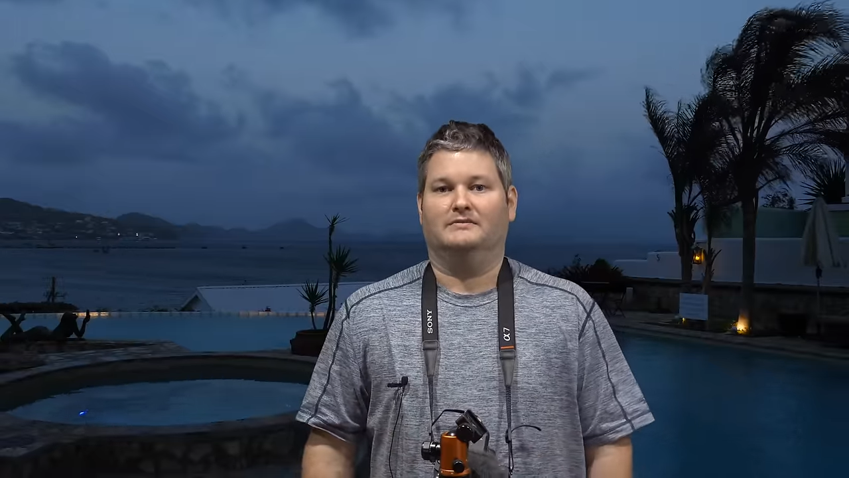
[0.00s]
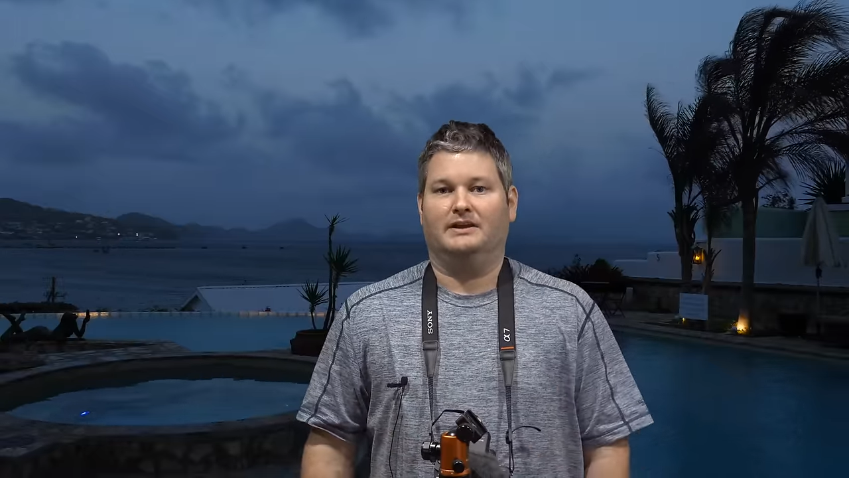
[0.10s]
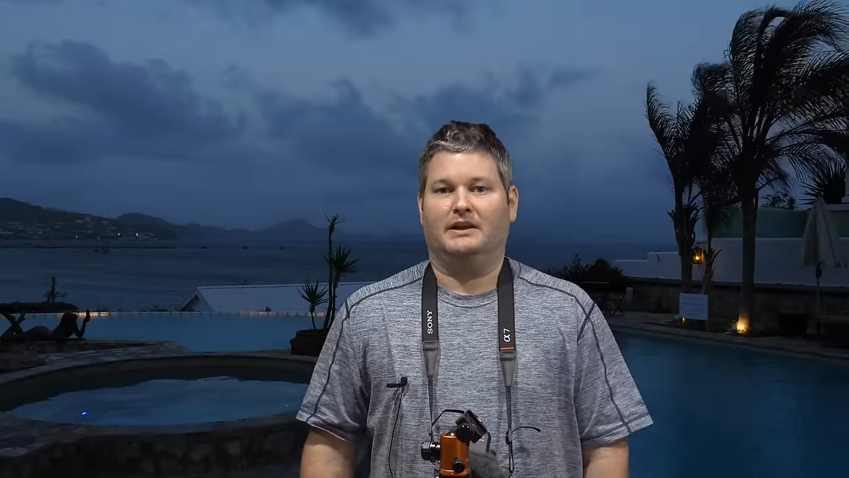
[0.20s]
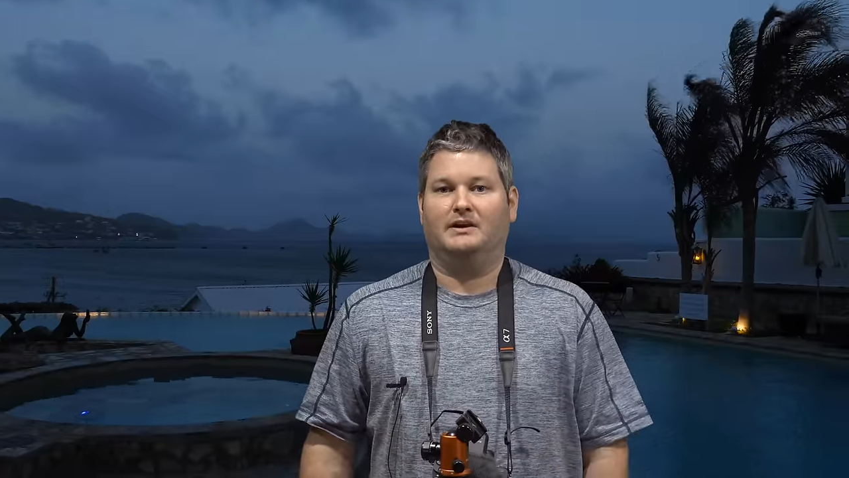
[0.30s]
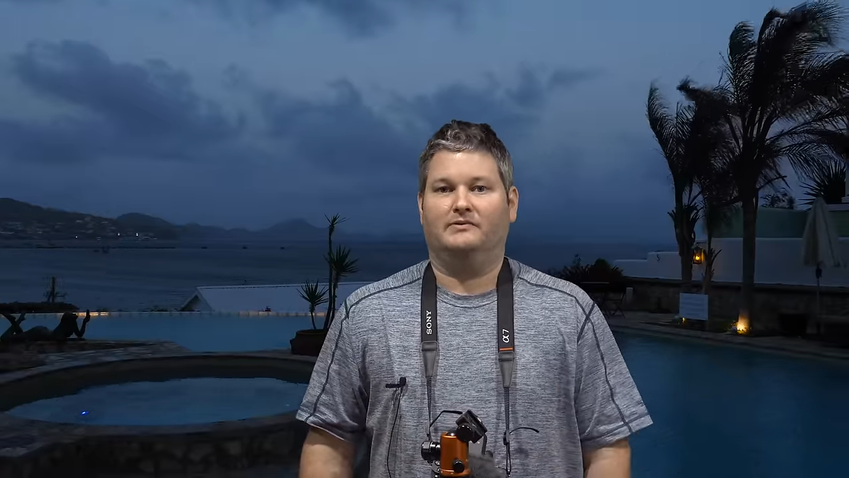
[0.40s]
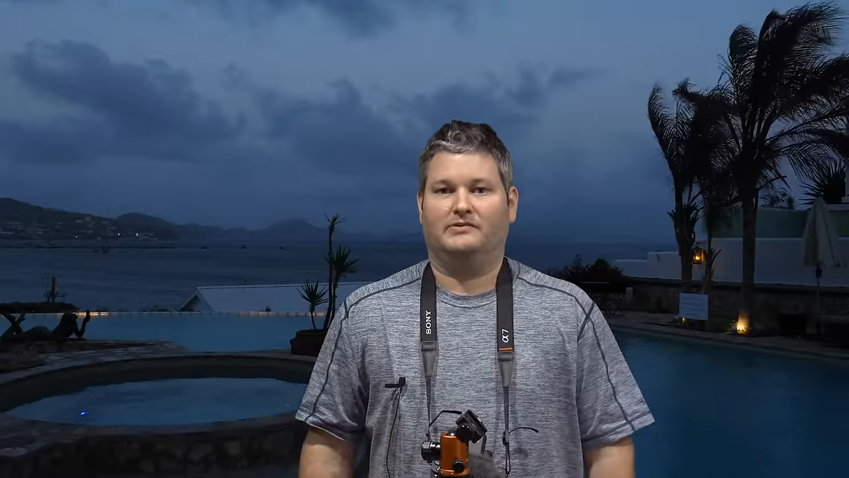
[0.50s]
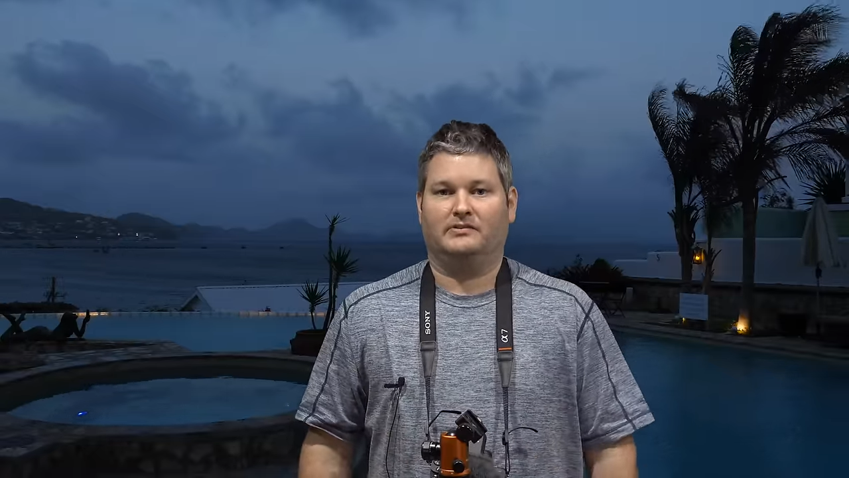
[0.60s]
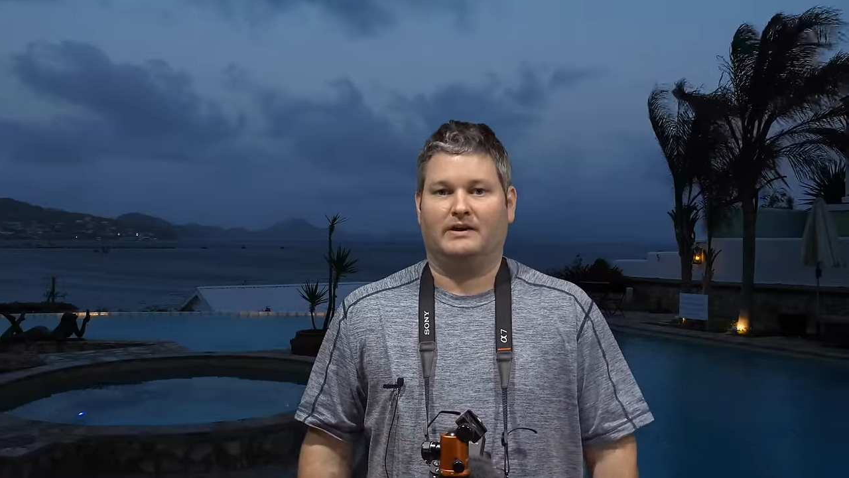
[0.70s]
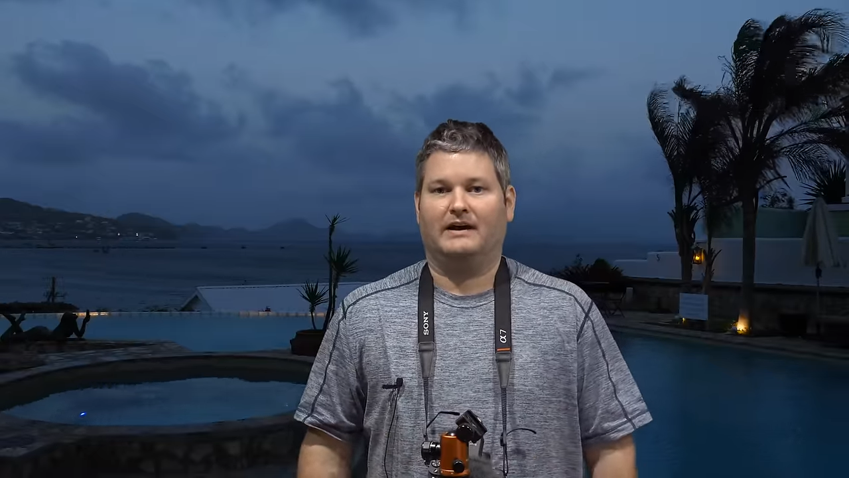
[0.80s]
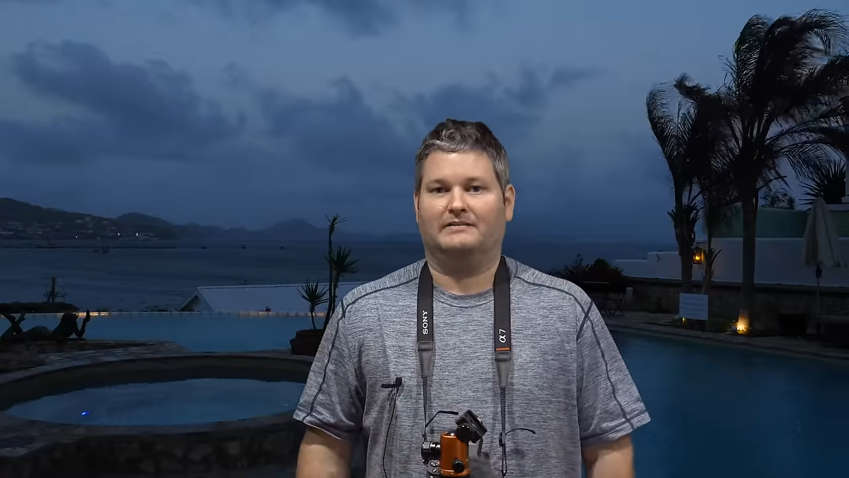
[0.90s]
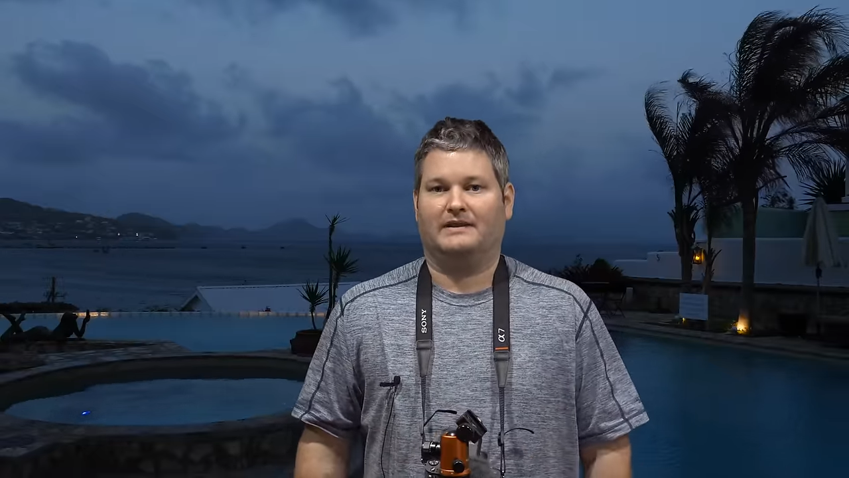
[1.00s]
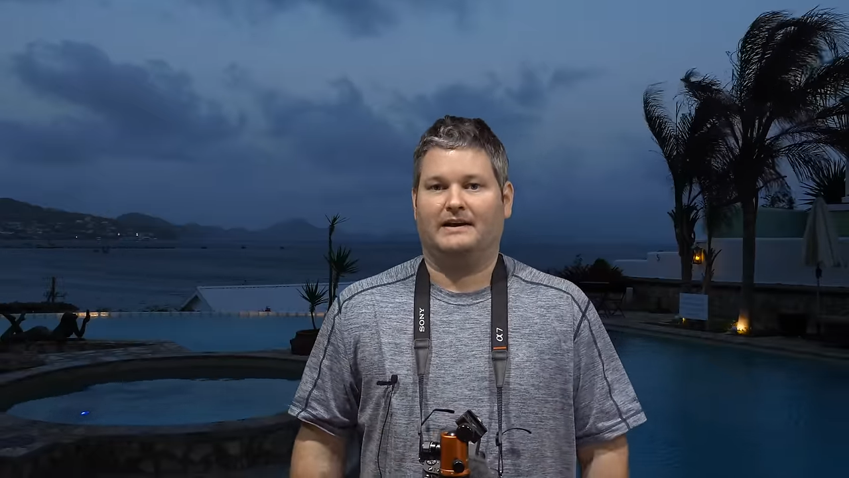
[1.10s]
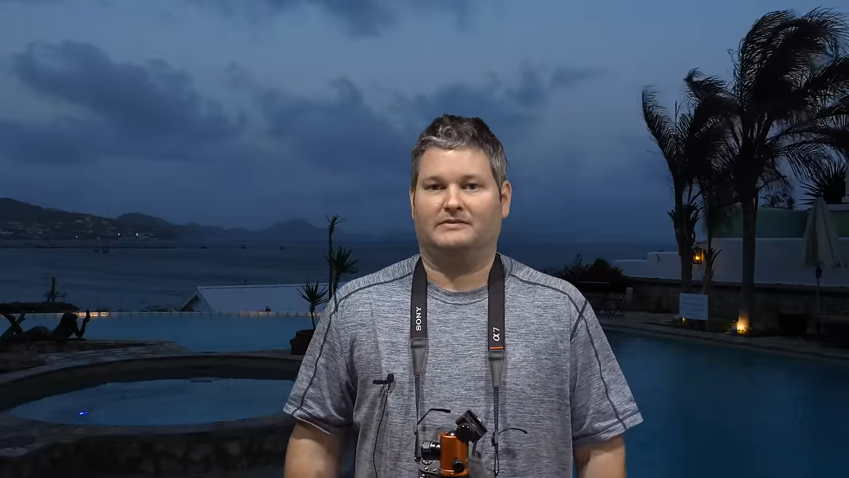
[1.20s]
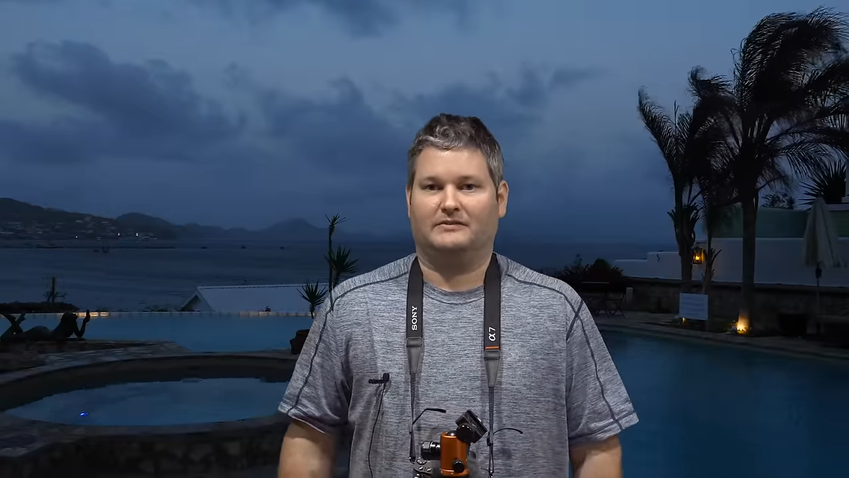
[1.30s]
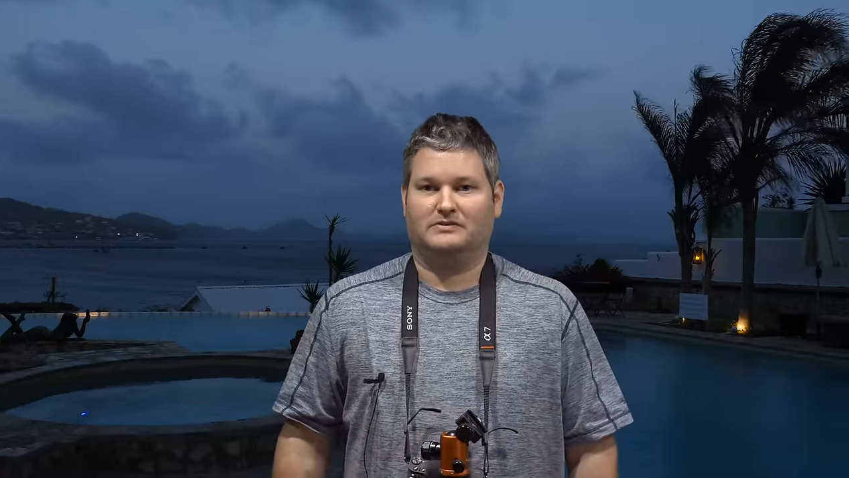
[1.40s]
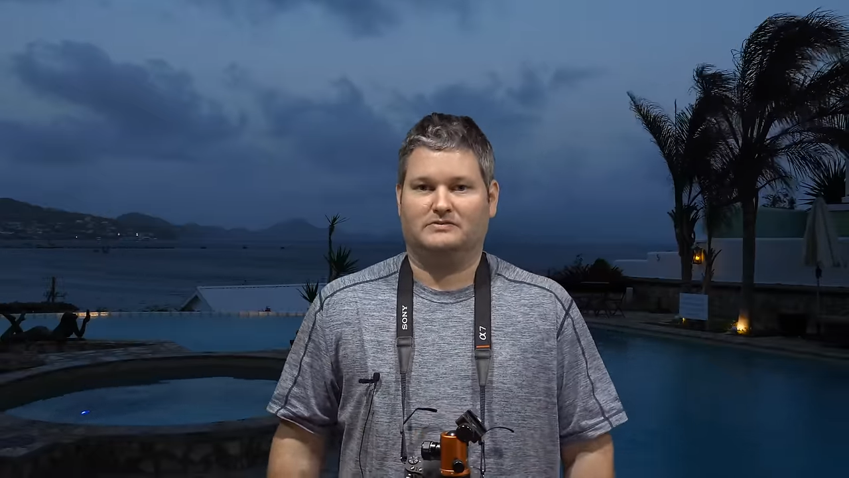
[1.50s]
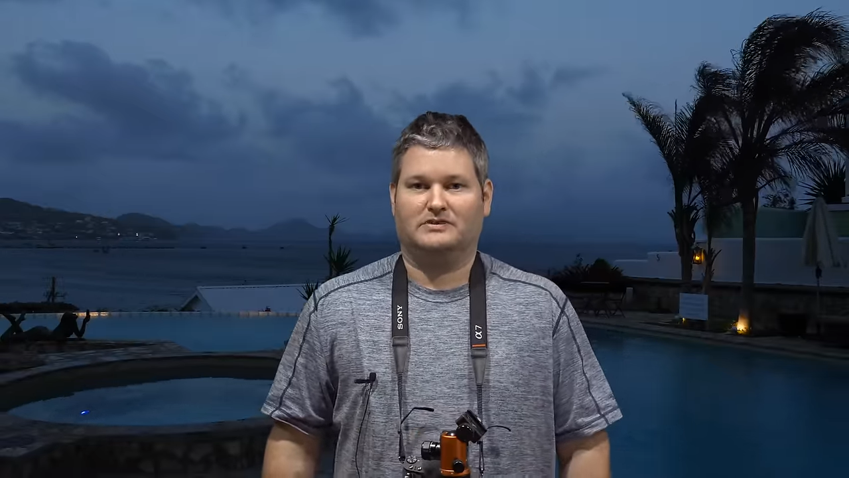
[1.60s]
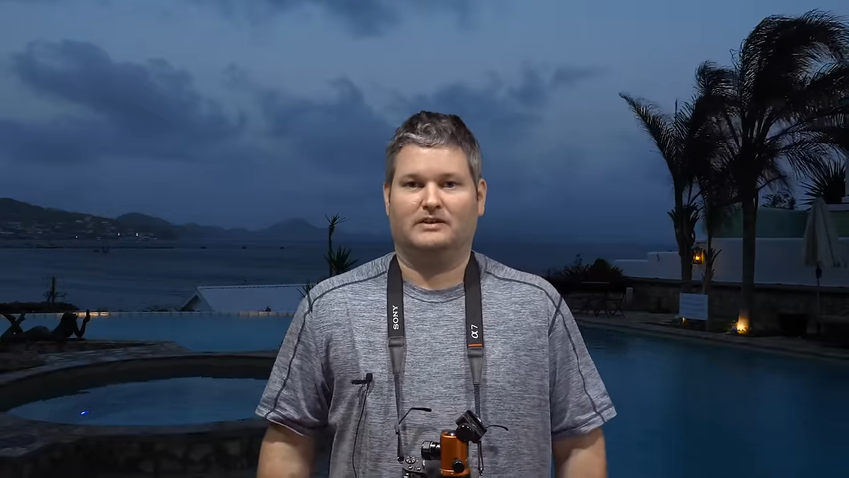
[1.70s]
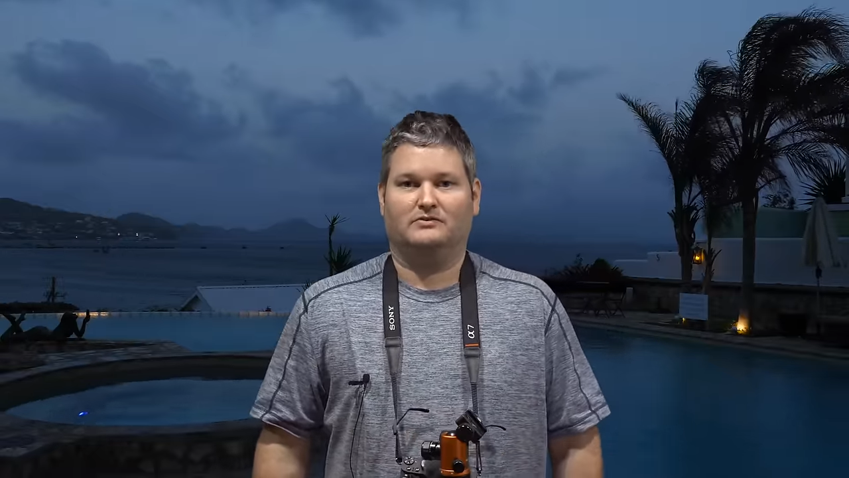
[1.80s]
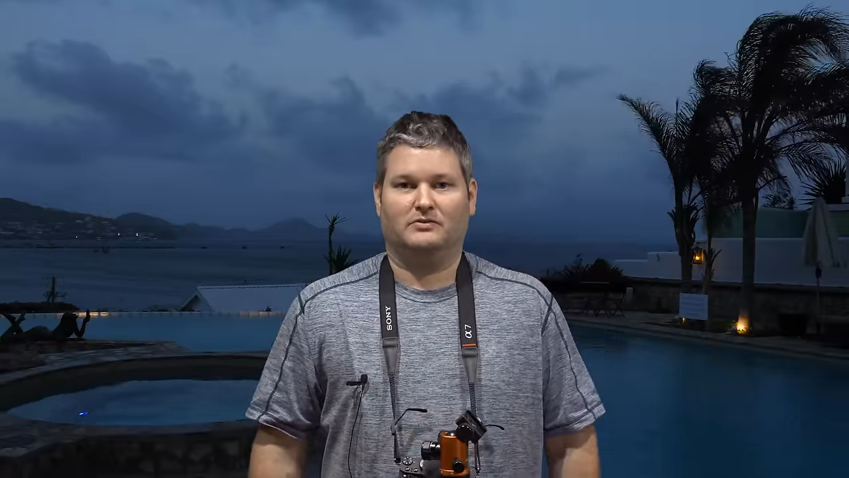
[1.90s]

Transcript: videos here on IrixGuy's Adventure Channel,